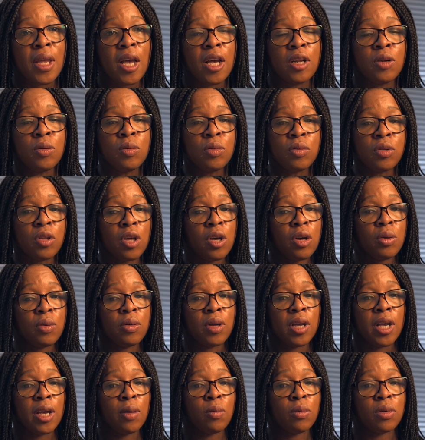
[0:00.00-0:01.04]
And
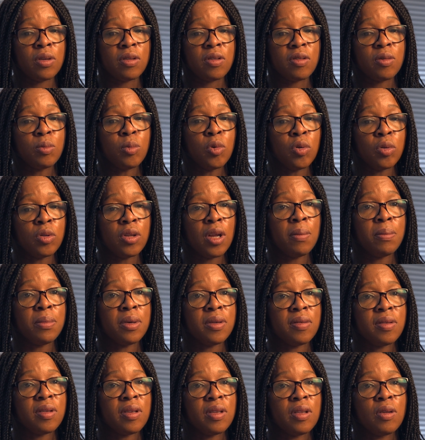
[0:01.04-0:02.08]
although it was small
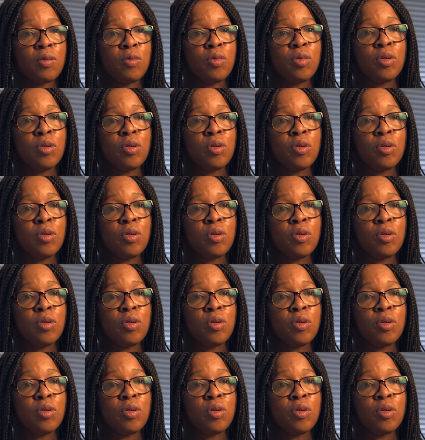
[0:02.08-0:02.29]
numbers in the